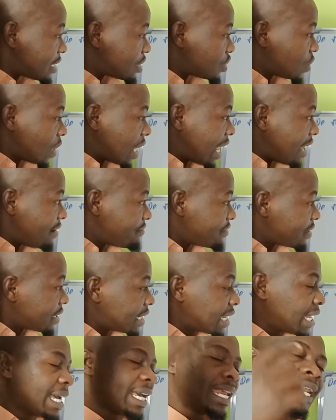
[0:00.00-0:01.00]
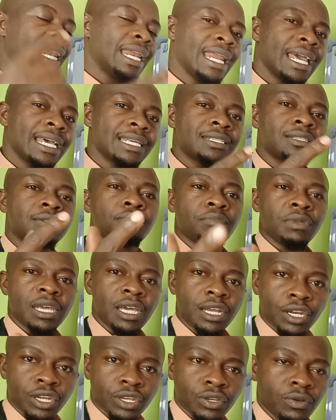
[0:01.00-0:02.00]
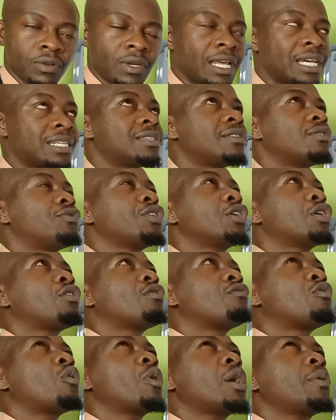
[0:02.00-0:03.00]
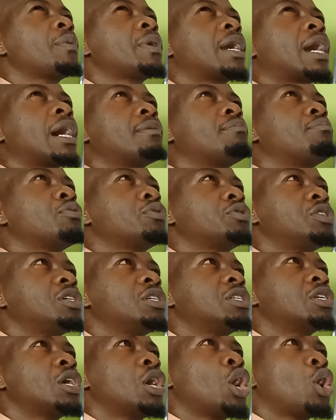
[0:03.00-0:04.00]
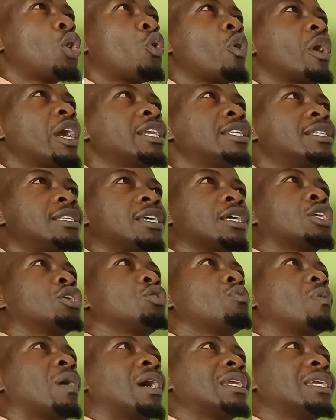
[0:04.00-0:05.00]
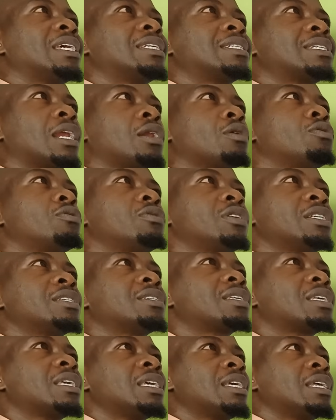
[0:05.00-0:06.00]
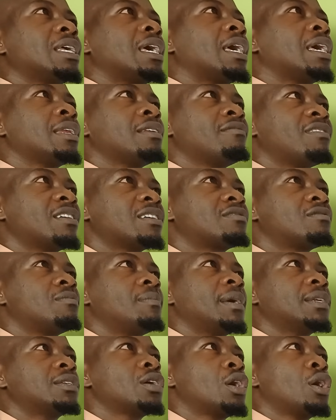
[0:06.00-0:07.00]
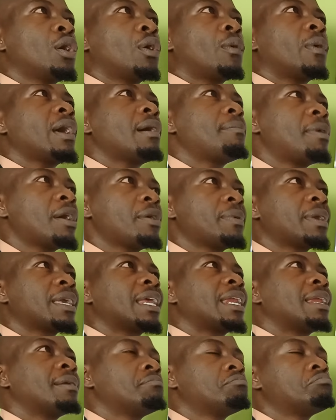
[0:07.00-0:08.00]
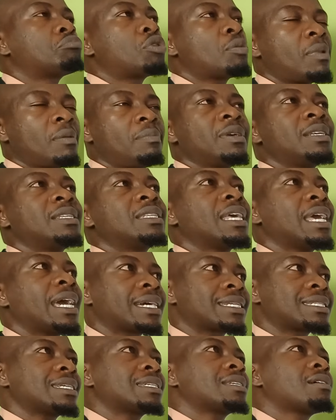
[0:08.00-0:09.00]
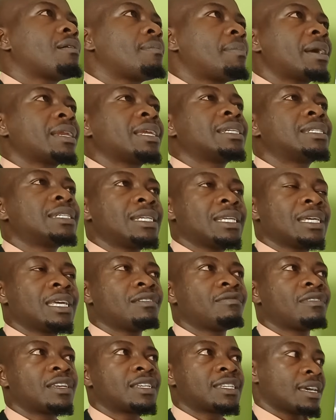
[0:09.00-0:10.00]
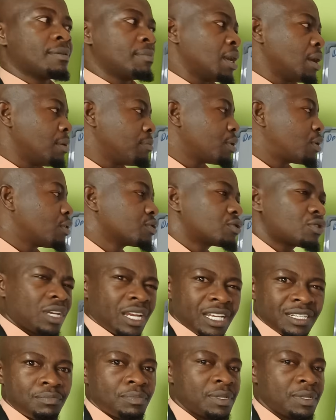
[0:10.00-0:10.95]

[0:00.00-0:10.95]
that you're having, me and you, let's think of where we can put it, where it's secured, it's a low risk investment, whereby we can probably say access our money at any given time. Because let's